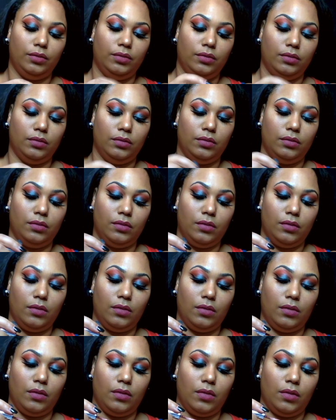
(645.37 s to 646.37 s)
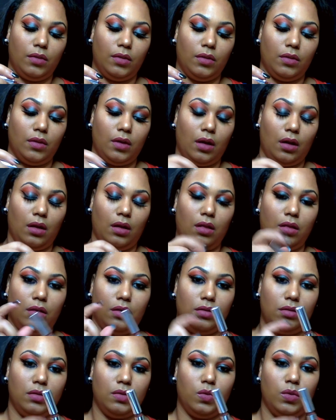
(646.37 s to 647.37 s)
The name of it, basically. Now
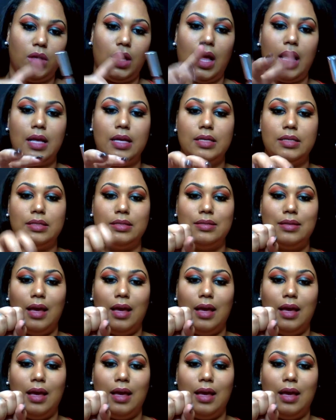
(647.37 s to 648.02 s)
I'm gonna go in